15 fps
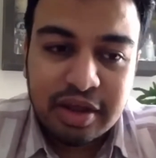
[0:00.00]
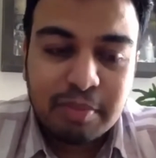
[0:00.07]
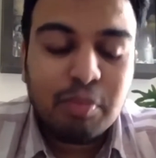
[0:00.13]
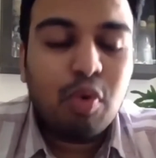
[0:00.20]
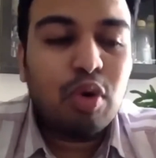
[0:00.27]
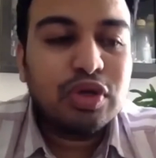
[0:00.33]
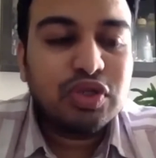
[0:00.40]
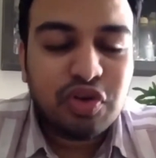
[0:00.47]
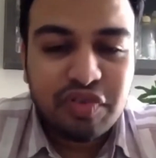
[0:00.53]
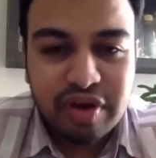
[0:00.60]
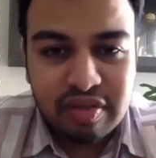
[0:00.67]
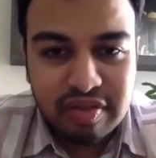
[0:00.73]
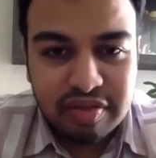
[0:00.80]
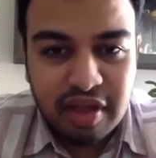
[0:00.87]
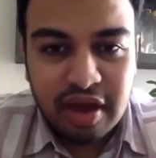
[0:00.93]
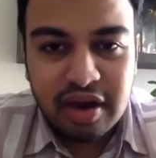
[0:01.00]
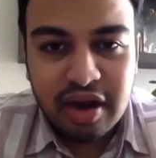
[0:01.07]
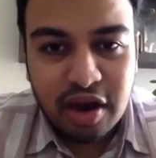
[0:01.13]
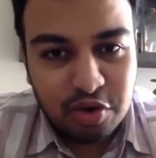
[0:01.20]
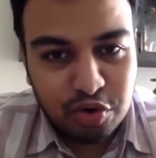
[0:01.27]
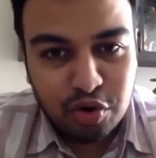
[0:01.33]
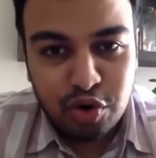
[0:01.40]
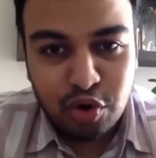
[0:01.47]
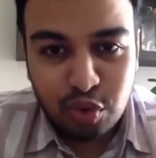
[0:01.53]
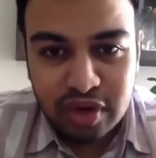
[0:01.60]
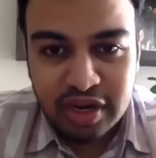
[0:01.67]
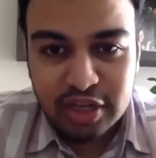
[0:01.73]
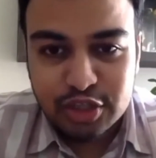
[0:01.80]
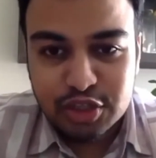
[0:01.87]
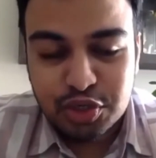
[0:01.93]
Most of it is in our control
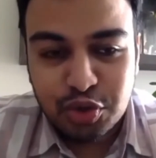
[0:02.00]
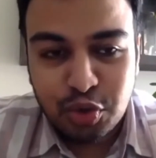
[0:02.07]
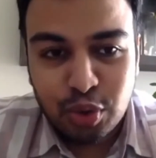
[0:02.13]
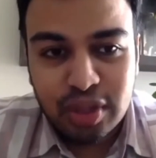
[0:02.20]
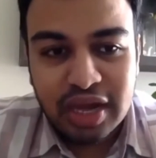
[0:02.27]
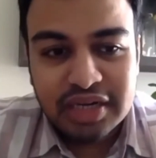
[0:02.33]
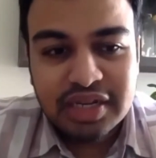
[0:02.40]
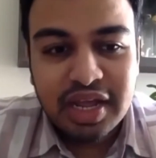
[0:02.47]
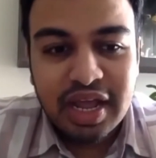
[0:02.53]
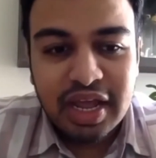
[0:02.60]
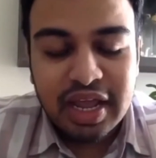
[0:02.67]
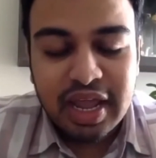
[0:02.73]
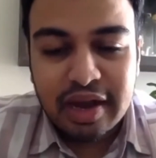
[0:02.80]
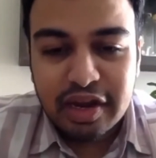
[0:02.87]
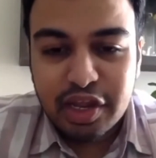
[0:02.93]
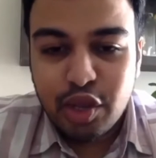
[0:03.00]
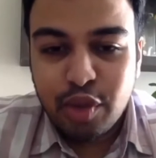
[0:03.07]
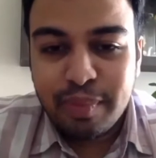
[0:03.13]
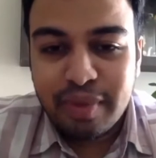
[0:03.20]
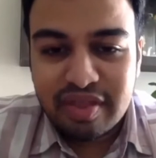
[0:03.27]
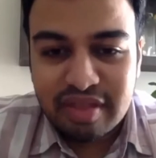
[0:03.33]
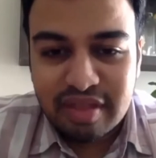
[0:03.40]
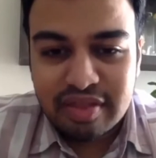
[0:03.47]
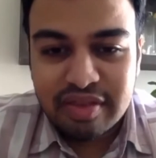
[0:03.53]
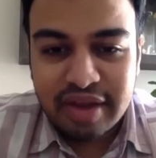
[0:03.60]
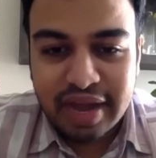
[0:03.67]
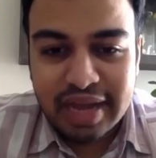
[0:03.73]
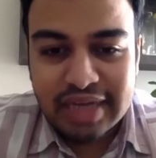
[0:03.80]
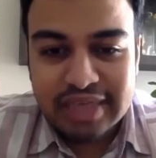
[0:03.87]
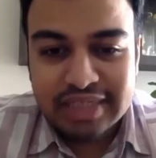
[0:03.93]
only. You should know that. Getting your basics
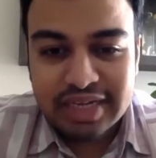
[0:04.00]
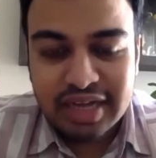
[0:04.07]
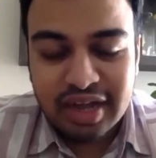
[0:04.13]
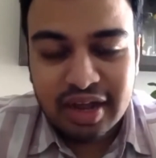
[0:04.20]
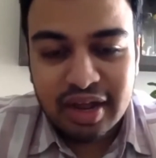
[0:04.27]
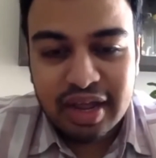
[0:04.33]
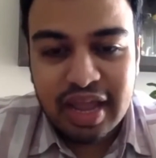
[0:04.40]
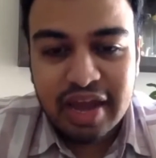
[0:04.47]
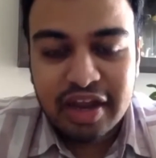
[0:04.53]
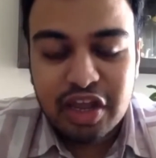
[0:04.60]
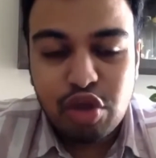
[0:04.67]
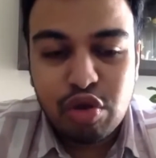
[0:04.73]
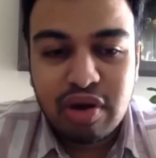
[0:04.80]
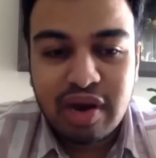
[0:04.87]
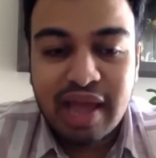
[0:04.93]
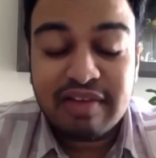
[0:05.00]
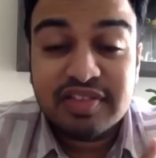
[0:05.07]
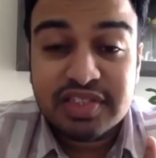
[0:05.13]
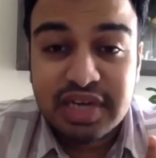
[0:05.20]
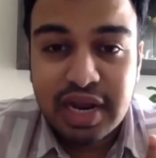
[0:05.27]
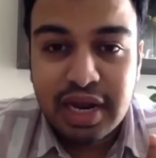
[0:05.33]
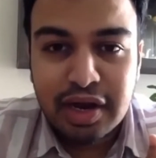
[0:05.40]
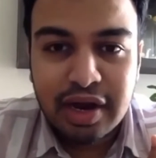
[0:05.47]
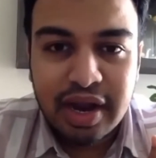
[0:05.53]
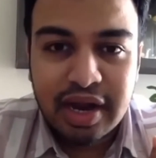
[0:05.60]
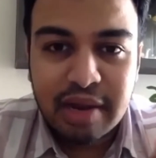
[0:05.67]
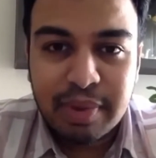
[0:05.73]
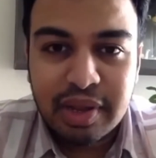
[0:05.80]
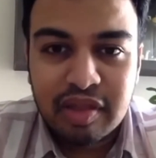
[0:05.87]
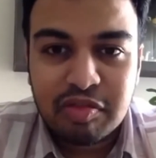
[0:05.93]
right, getting your lifestyle
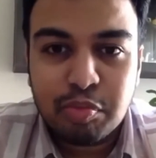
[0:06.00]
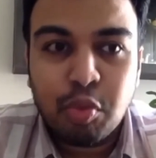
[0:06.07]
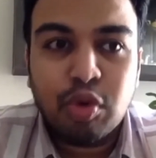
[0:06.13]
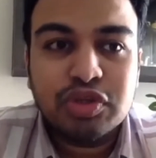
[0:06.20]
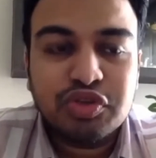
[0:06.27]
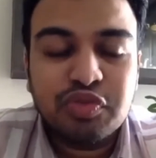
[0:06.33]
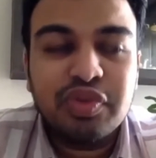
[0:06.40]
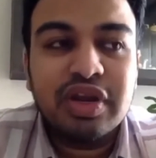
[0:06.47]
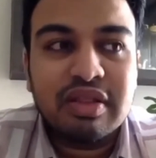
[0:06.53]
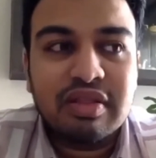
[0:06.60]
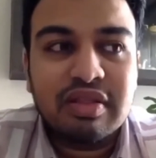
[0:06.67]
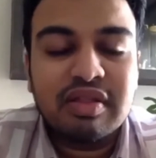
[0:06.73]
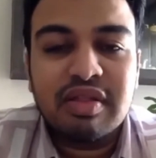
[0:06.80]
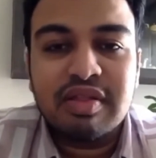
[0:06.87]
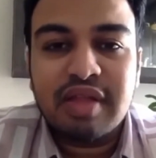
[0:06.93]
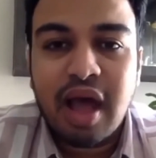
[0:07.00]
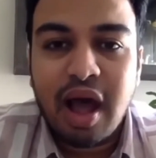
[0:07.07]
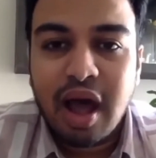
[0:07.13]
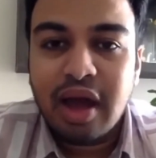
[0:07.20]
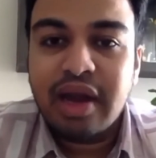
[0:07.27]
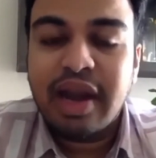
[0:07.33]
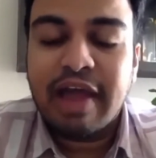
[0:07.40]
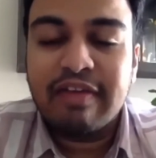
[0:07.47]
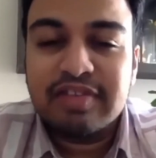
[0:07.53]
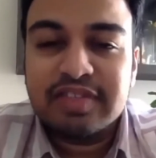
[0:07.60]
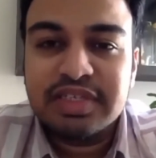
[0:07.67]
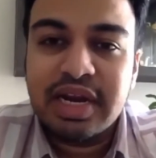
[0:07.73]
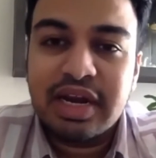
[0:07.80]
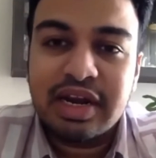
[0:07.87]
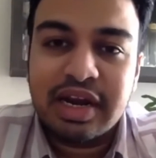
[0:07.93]
right, because most of the diseases are
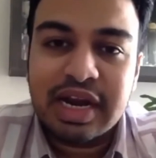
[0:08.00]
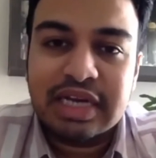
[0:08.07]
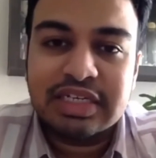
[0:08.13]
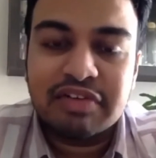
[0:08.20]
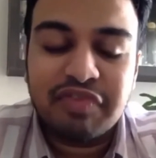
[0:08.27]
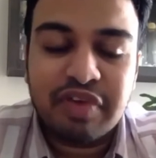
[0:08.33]
lifestyle related.